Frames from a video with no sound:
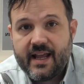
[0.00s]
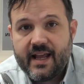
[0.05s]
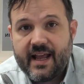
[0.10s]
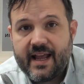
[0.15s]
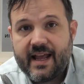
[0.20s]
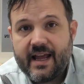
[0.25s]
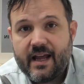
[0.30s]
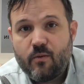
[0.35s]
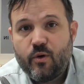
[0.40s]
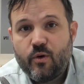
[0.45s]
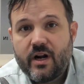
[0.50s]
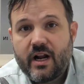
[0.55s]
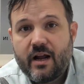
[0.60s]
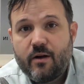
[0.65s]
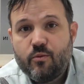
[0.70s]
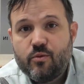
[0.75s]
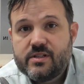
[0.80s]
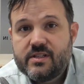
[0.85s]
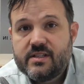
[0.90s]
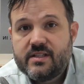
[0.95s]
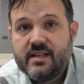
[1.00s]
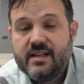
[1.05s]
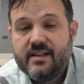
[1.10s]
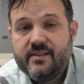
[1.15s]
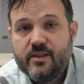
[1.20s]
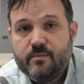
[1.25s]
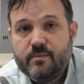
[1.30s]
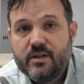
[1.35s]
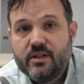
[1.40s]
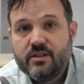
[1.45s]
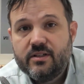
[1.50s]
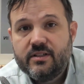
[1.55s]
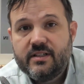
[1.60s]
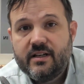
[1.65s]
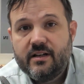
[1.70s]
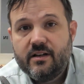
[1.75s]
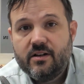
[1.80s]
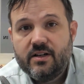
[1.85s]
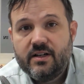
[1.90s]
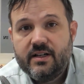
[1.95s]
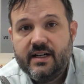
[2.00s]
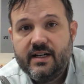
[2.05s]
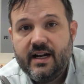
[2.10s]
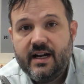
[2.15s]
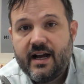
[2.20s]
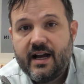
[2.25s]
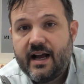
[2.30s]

and when I was in the military,